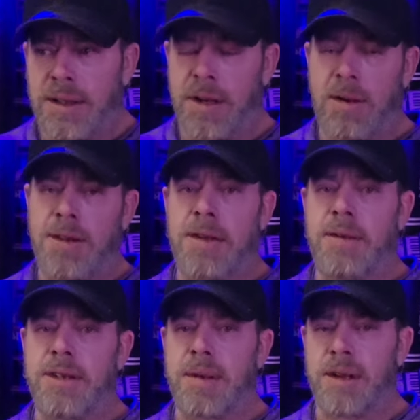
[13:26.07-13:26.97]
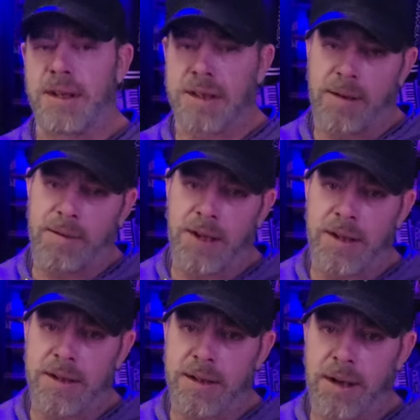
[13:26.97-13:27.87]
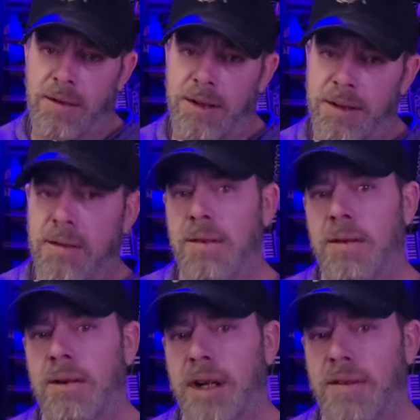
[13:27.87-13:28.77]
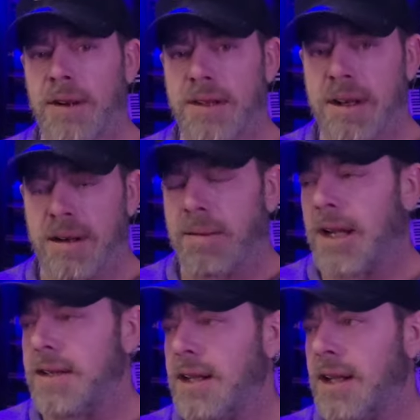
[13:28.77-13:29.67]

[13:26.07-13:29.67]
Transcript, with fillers: they're going through some of the same things I went through when I first started my